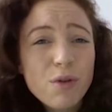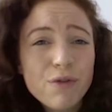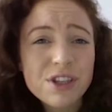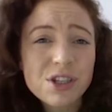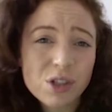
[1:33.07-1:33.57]

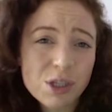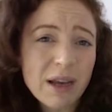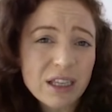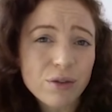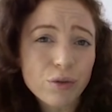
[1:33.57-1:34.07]
fiscal
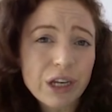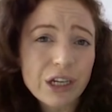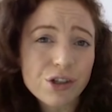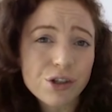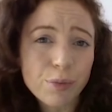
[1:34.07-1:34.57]
space for
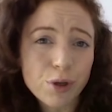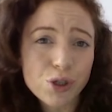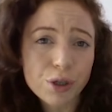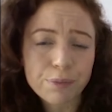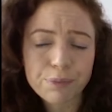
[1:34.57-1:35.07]

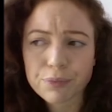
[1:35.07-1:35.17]
redistribution.